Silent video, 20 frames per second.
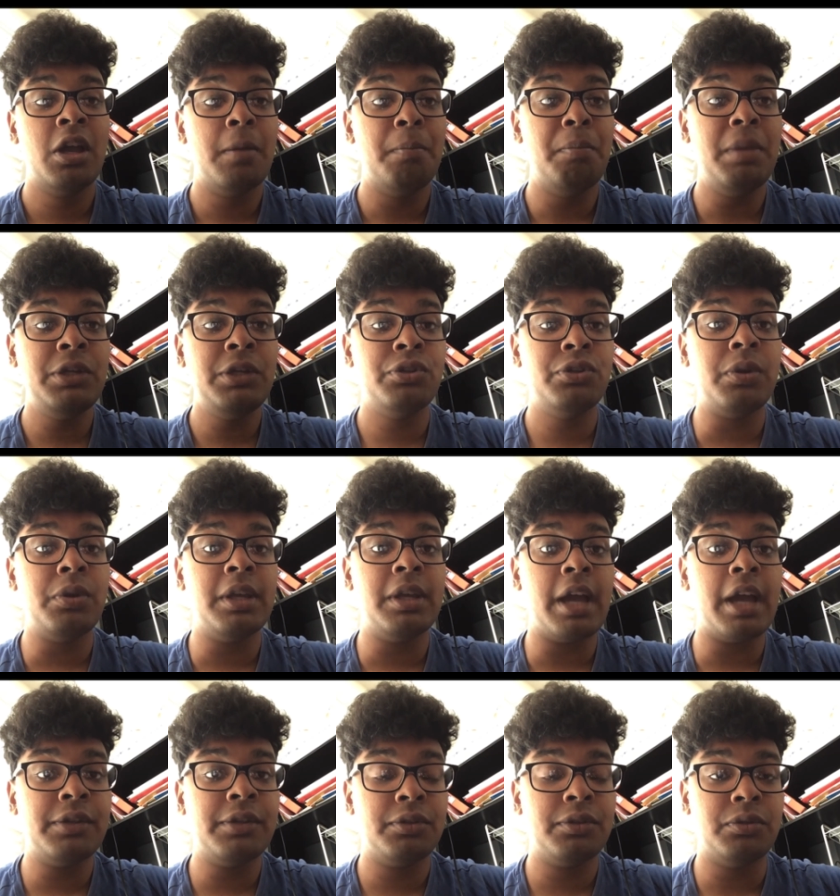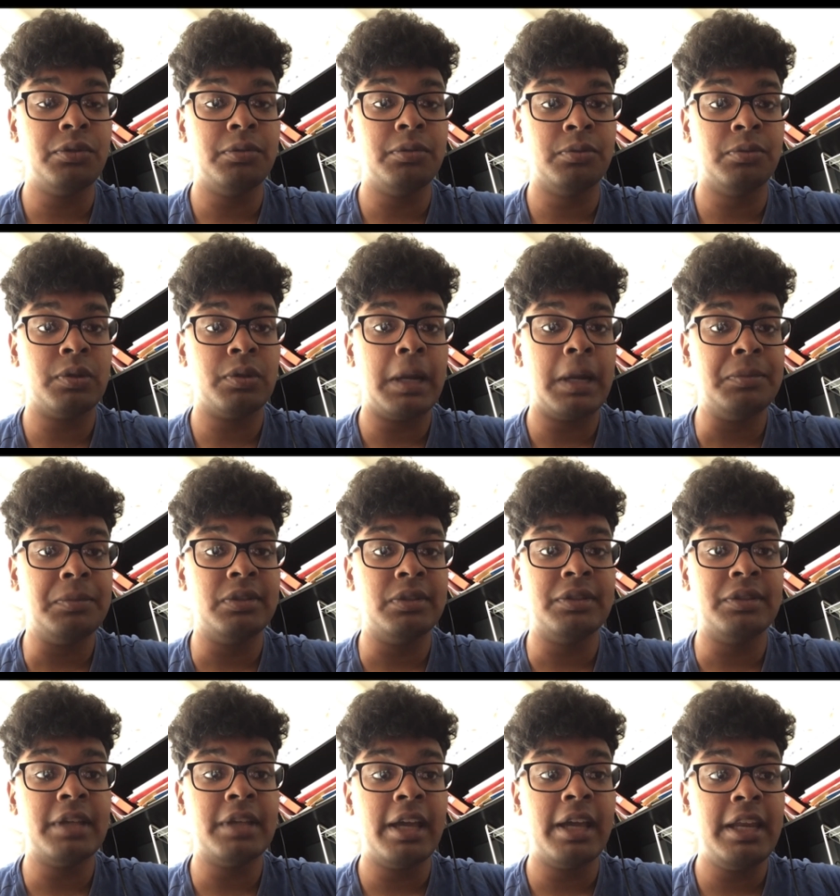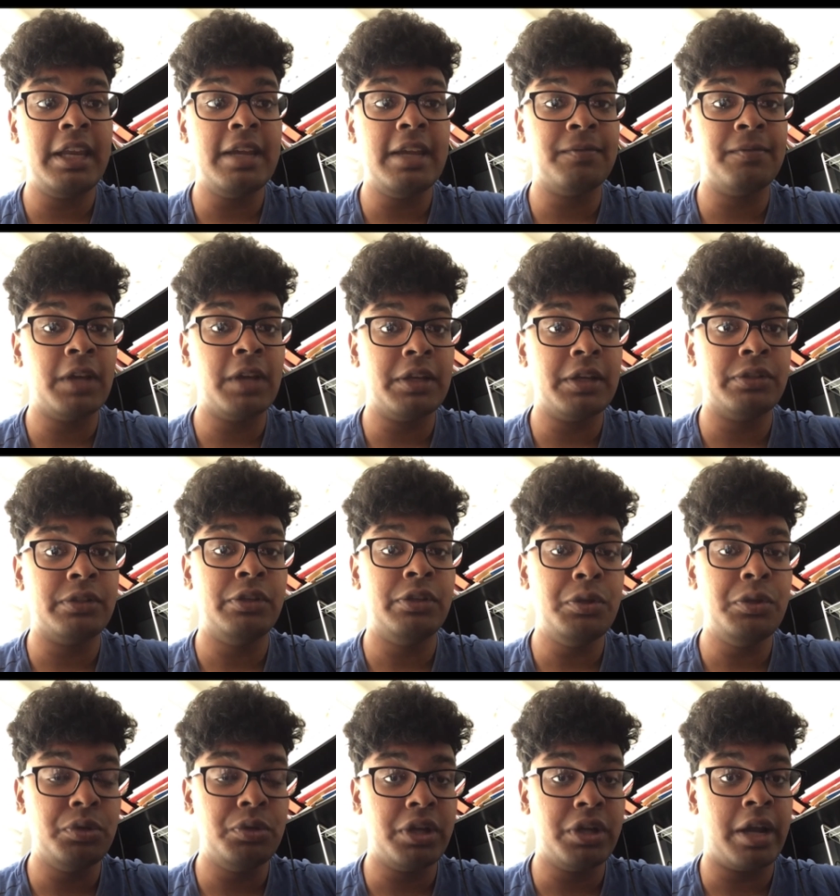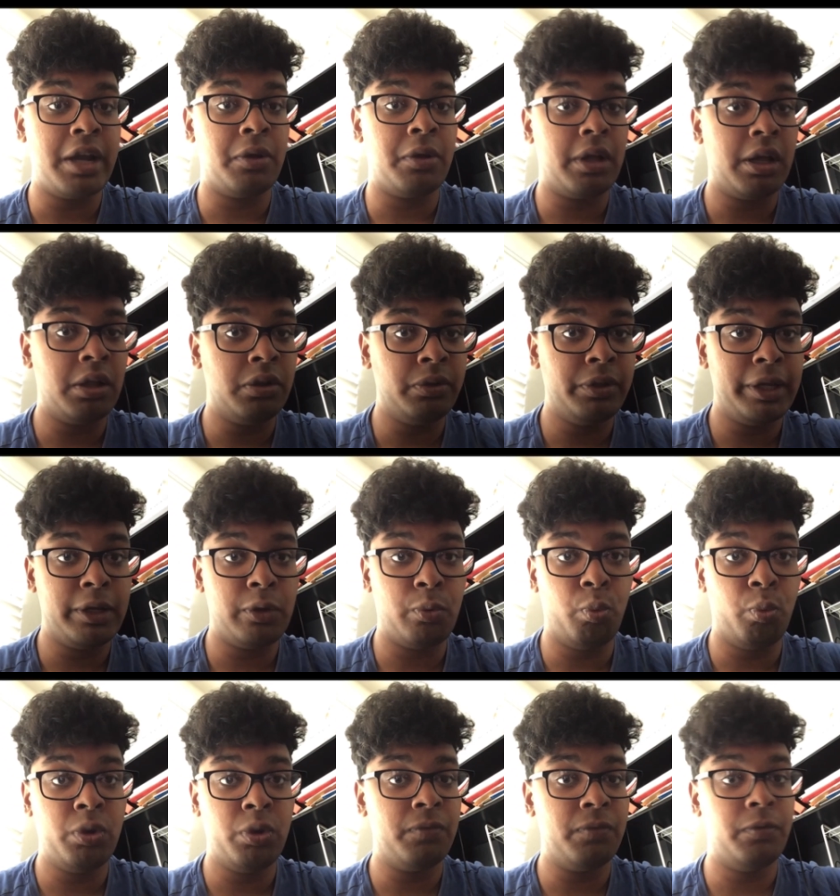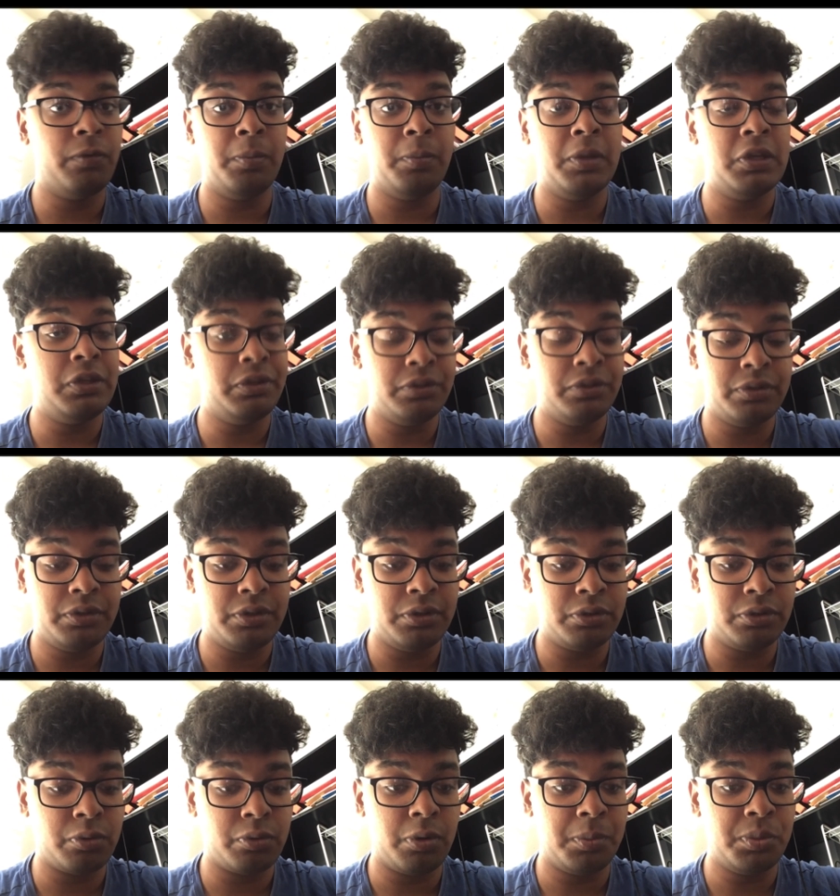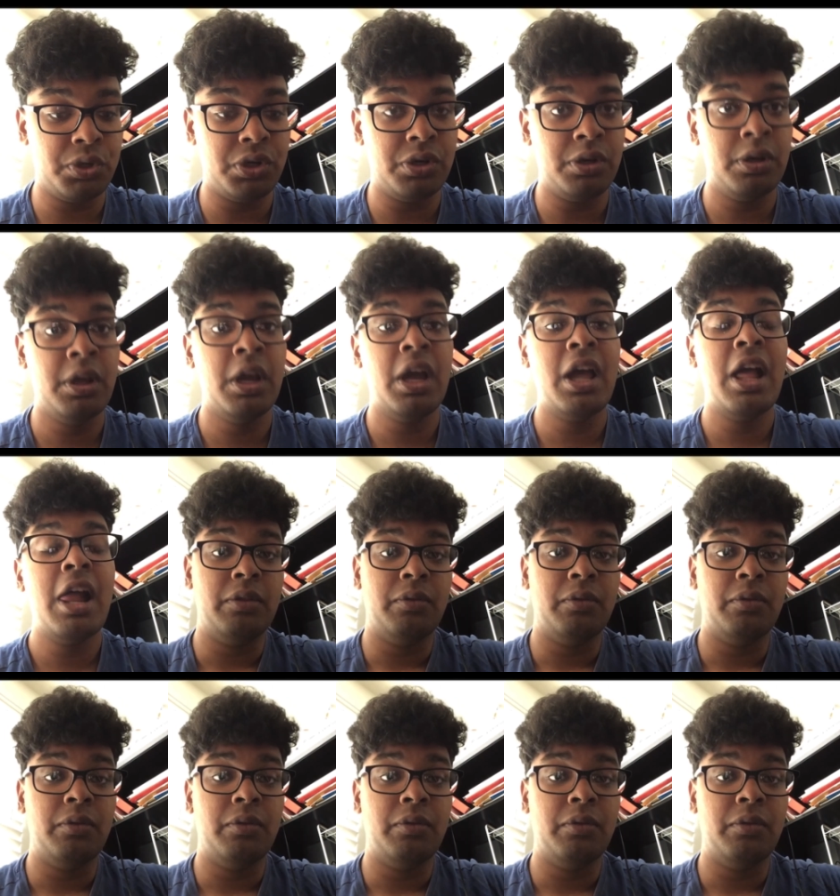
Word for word: Make sure you guys go subscribe to Susciety, if not his new channel. I'll link one of them in the description.